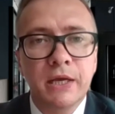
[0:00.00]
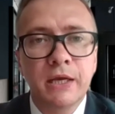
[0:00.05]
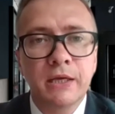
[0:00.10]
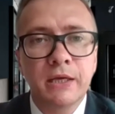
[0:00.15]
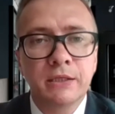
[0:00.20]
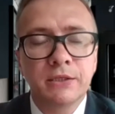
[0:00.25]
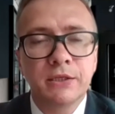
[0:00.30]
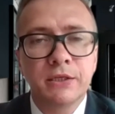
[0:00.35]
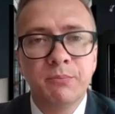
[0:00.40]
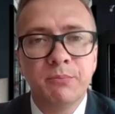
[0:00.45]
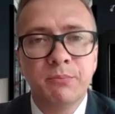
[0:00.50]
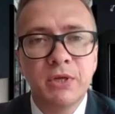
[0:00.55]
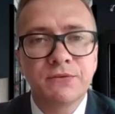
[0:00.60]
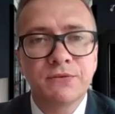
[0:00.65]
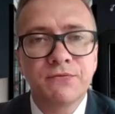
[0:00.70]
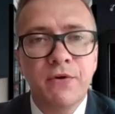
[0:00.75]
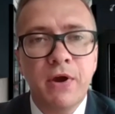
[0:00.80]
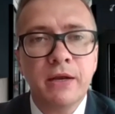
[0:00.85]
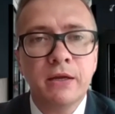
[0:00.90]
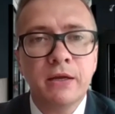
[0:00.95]
And it means
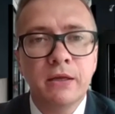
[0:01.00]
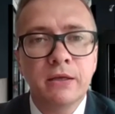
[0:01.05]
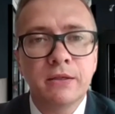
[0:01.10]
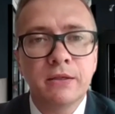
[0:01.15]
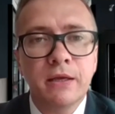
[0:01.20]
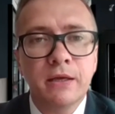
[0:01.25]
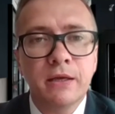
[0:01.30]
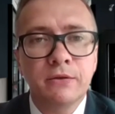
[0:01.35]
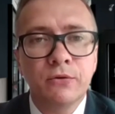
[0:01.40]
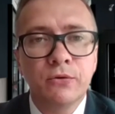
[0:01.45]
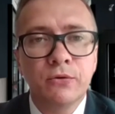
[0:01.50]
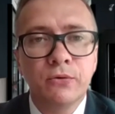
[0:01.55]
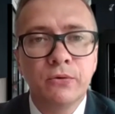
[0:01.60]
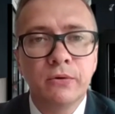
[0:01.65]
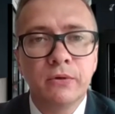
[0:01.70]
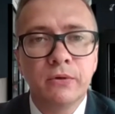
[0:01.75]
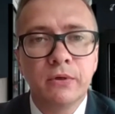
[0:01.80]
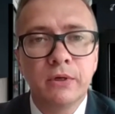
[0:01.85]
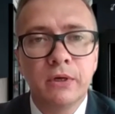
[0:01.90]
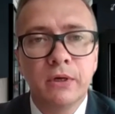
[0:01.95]
finally that
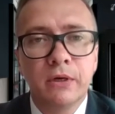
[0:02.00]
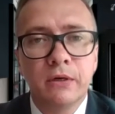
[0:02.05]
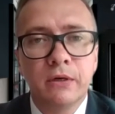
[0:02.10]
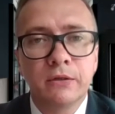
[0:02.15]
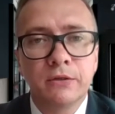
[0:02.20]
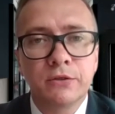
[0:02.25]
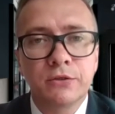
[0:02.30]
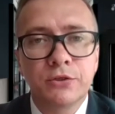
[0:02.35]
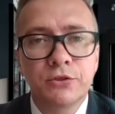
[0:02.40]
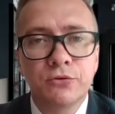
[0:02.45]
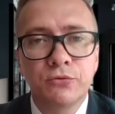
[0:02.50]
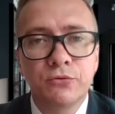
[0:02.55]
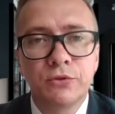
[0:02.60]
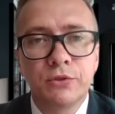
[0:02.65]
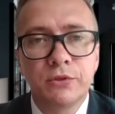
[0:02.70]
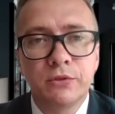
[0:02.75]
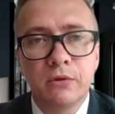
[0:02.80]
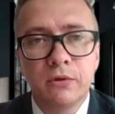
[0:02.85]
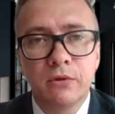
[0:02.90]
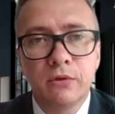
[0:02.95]
you should
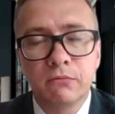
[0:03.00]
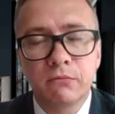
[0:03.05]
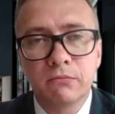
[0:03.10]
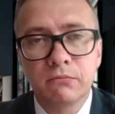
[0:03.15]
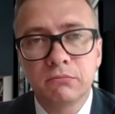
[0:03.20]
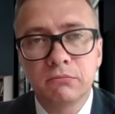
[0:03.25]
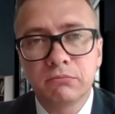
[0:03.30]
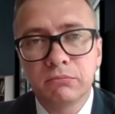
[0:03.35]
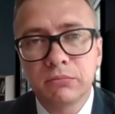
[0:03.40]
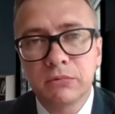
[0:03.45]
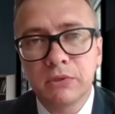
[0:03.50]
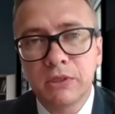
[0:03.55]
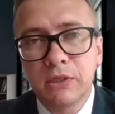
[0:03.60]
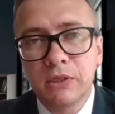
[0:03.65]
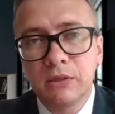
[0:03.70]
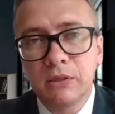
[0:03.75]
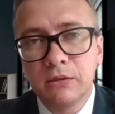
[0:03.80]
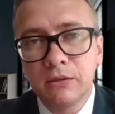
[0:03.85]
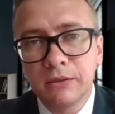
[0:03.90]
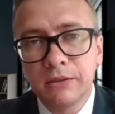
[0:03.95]

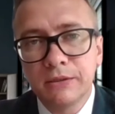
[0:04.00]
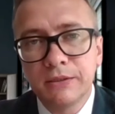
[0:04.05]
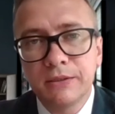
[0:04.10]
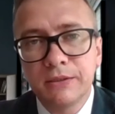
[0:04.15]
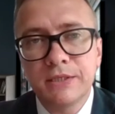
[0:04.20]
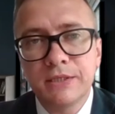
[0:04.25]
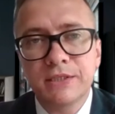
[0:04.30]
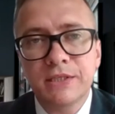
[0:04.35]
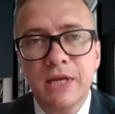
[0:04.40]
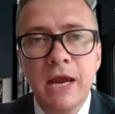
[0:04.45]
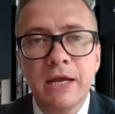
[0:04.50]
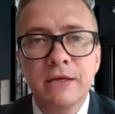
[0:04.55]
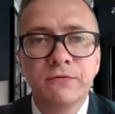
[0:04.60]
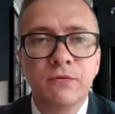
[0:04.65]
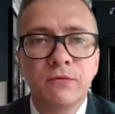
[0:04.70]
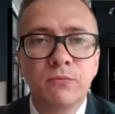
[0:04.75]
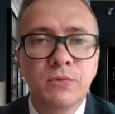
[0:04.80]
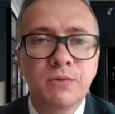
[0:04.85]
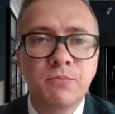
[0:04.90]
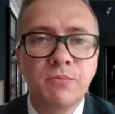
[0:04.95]
decide
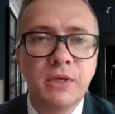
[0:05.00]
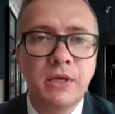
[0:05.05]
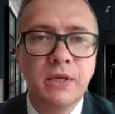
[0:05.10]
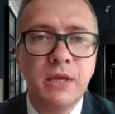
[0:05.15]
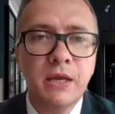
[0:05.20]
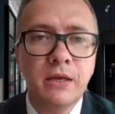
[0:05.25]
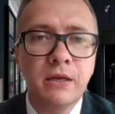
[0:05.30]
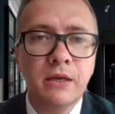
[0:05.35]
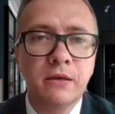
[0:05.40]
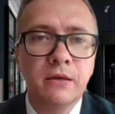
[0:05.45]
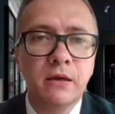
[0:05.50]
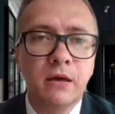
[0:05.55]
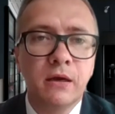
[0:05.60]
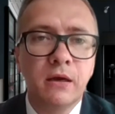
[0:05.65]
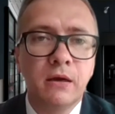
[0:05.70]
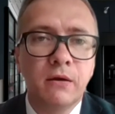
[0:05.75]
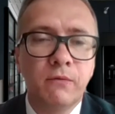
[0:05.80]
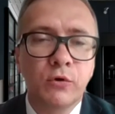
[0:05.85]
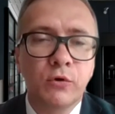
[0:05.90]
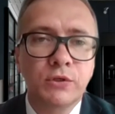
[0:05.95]
from the beginning
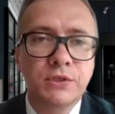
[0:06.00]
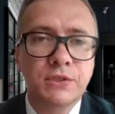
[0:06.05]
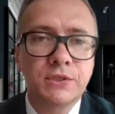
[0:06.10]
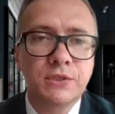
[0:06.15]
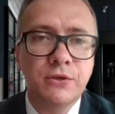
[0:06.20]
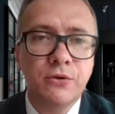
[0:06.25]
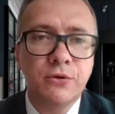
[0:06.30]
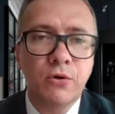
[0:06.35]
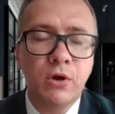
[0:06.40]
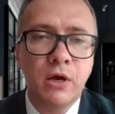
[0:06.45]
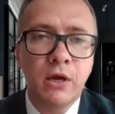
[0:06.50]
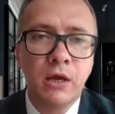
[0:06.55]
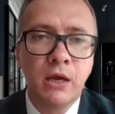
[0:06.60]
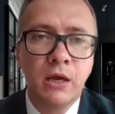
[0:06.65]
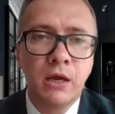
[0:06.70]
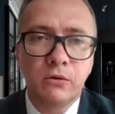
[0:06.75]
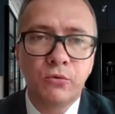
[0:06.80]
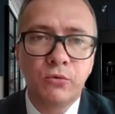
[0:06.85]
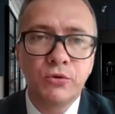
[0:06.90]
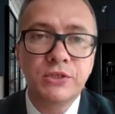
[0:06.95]
who is your
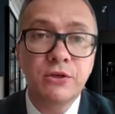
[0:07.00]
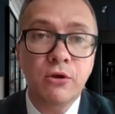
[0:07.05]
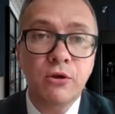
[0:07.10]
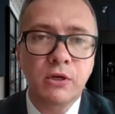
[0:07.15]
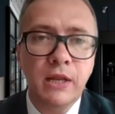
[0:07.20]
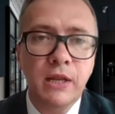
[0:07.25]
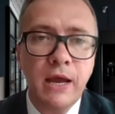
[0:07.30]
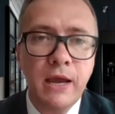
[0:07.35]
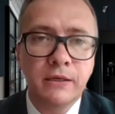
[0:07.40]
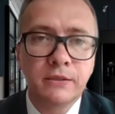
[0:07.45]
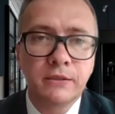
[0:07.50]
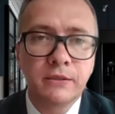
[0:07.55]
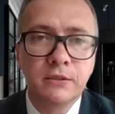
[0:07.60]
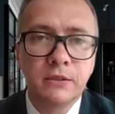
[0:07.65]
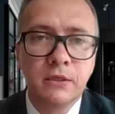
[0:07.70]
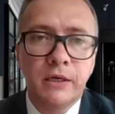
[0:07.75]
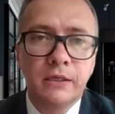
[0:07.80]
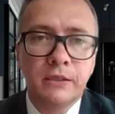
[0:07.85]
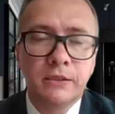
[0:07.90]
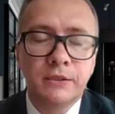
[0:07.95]
client,
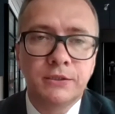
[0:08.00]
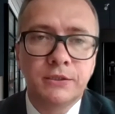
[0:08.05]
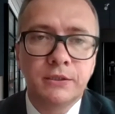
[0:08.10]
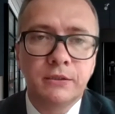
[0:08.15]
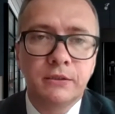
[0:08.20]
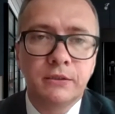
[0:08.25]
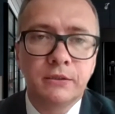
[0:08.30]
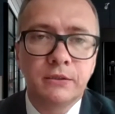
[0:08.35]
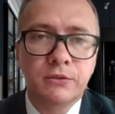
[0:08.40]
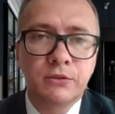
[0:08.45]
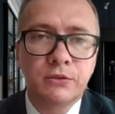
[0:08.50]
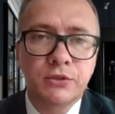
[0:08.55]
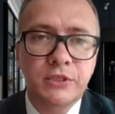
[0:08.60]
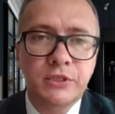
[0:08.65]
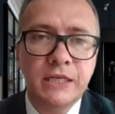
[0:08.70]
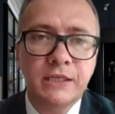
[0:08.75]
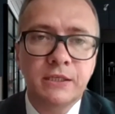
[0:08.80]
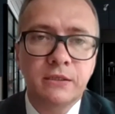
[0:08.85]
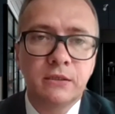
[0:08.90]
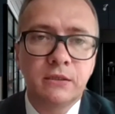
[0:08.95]
and
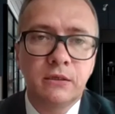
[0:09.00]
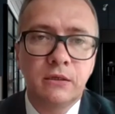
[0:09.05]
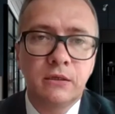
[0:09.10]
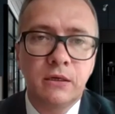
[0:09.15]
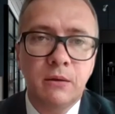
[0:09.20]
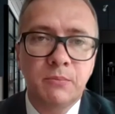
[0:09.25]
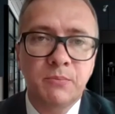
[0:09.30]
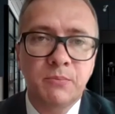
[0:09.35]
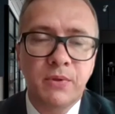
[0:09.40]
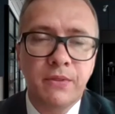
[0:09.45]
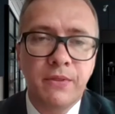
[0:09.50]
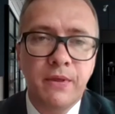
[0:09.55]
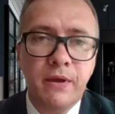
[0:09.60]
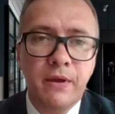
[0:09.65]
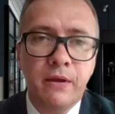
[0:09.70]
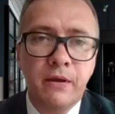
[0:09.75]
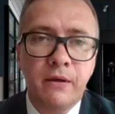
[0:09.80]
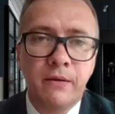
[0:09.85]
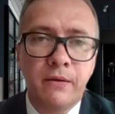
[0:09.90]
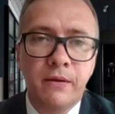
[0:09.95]
set up
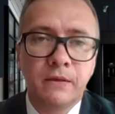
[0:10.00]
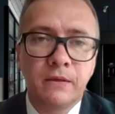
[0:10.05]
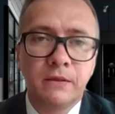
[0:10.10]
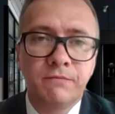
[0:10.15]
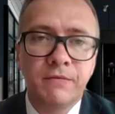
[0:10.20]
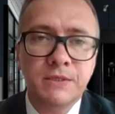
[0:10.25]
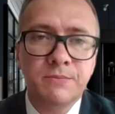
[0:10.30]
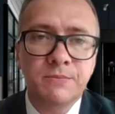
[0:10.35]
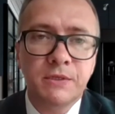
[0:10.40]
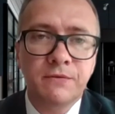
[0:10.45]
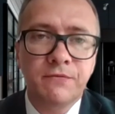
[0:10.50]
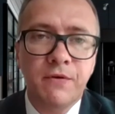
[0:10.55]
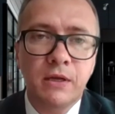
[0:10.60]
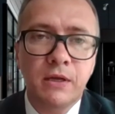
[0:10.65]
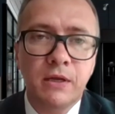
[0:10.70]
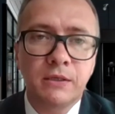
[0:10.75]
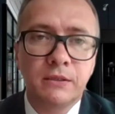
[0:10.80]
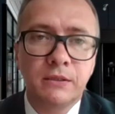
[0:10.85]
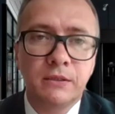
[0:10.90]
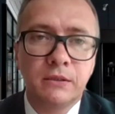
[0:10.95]
their investment
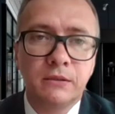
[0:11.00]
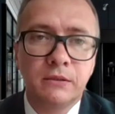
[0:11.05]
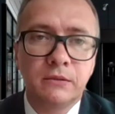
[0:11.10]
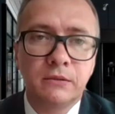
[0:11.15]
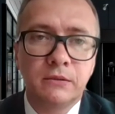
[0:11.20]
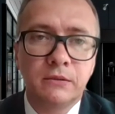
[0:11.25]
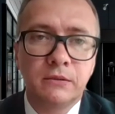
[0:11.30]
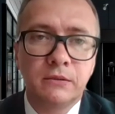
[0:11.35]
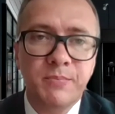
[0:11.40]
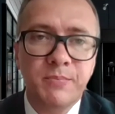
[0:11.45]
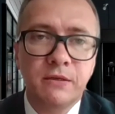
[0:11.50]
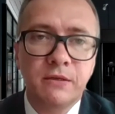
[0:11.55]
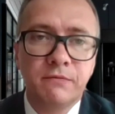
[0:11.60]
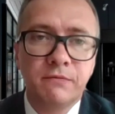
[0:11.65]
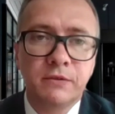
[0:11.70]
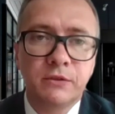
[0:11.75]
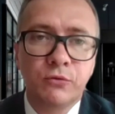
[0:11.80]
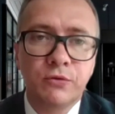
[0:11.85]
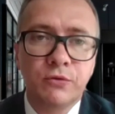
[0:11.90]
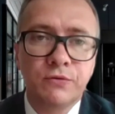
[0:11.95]
fund
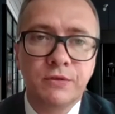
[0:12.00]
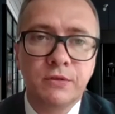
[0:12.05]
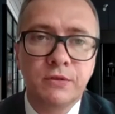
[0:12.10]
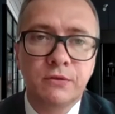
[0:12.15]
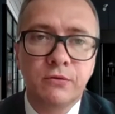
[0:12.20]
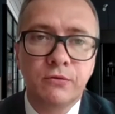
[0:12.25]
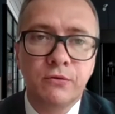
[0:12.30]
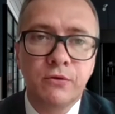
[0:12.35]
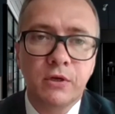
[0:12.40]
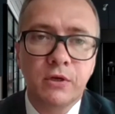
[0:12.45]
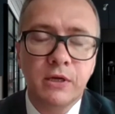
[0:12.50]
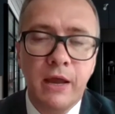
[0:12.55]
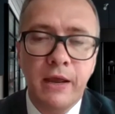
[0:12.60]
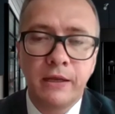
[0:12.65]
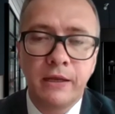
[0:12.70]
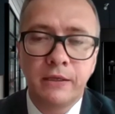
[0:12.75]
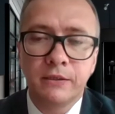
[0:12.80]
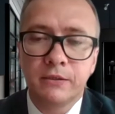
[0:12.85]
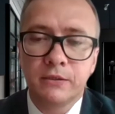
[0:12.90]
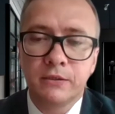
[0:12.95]
respectively to your client.